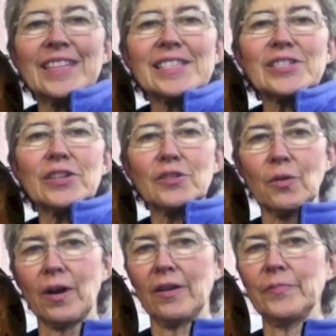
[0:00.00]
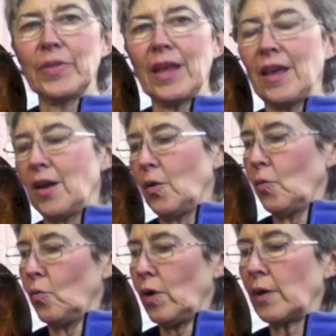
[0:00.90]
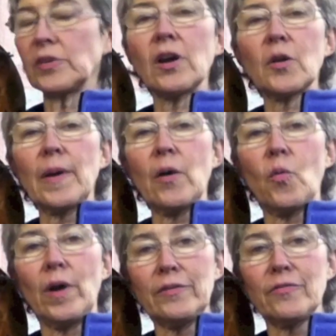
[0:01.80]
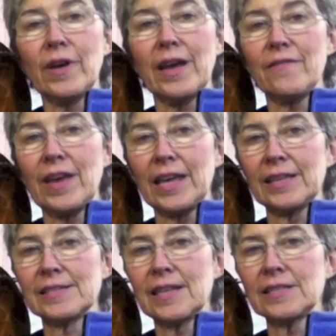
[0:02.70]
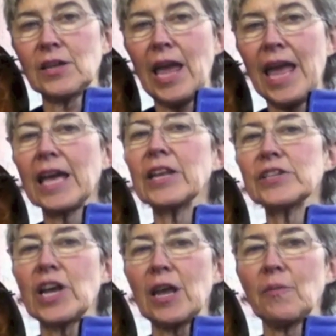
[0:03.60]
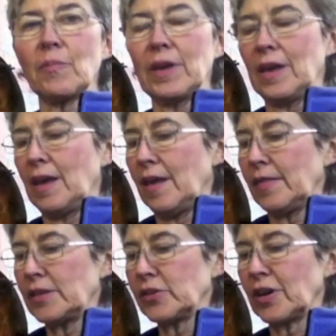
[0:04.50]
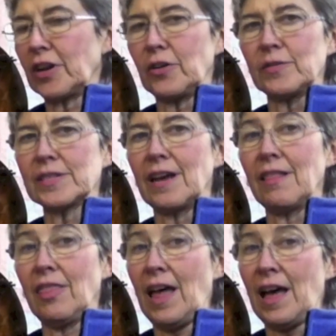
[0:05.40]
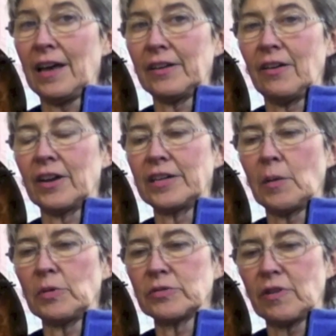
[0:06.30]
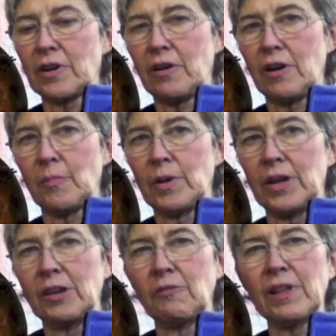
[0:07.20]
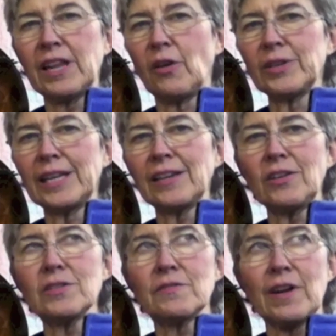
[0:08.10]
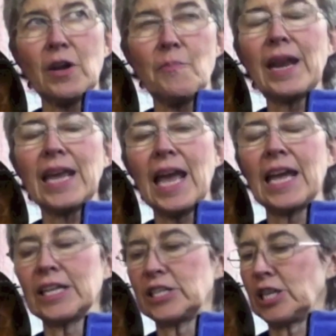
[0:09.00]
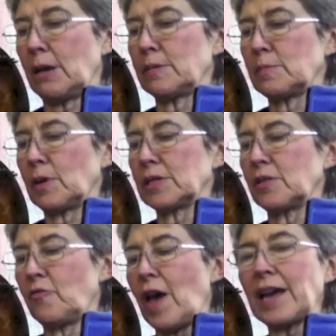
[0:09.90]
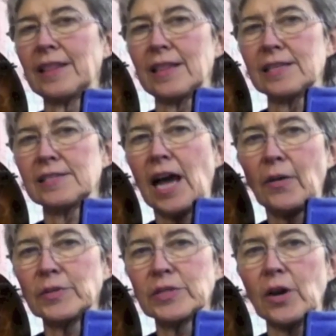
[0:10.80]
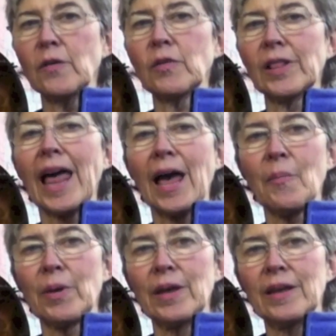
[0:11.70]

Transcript: this tutorial I'll talk about 1/5/8. That's a hand shape that you're going to use a lot on a double strung harp. You really don't need to use very many hand shapes because the fact the sounds overlap